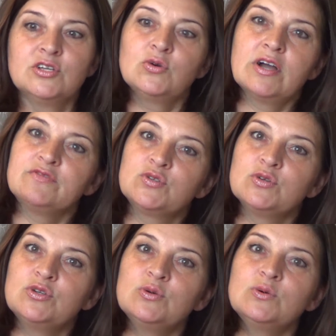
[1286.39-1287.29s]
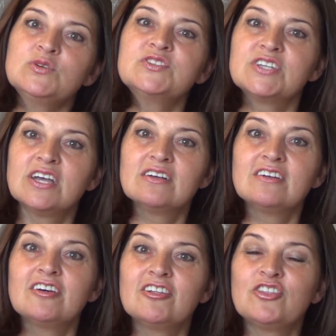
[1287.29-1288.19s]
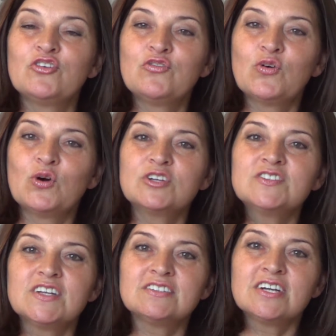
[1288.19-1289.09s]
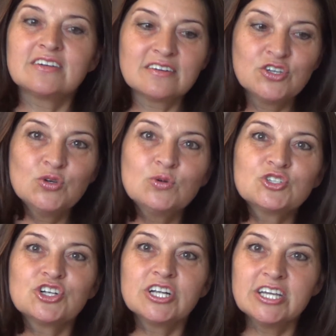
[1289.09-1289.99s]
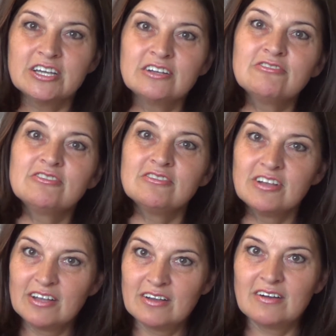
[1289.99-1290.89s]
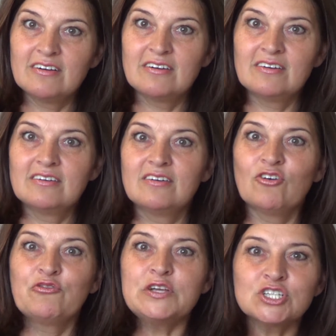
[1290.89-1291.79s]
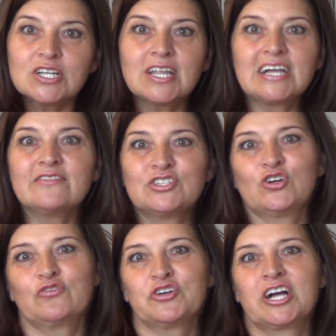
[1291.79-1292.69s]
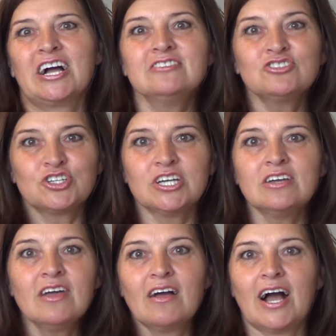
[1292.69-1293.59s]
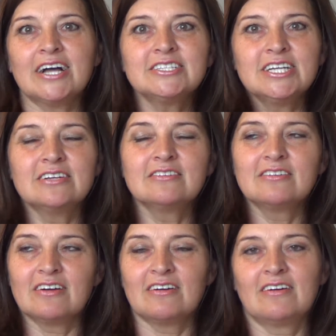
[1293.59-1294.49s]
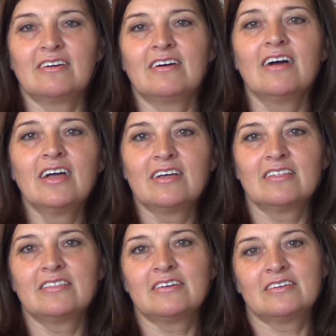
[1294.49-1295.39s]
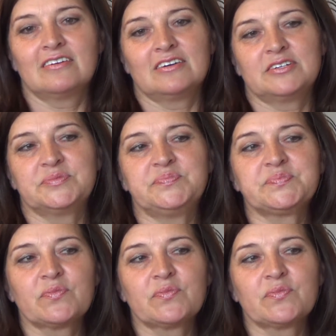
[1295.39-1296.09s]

you have to use the words that are usually in official language of the country, adding the